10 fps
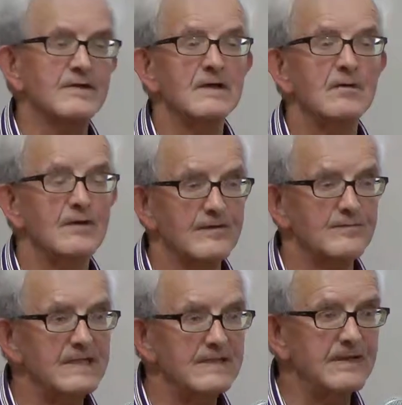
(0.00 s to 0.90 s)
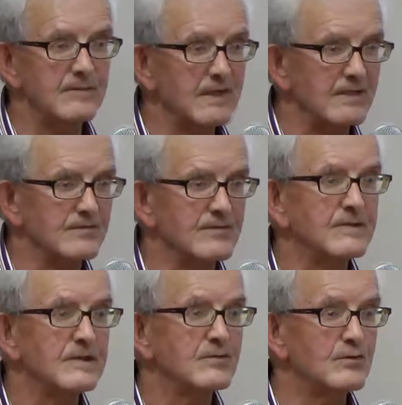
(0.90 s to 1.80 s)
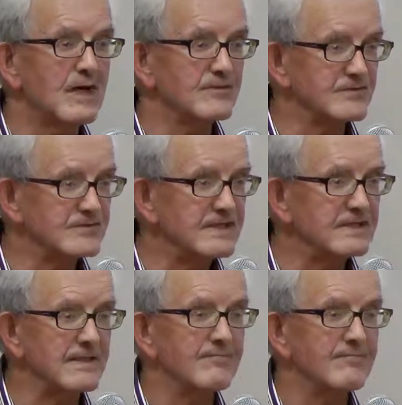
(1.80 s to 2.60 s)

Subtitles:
Westmeath and Wexford to Argentina.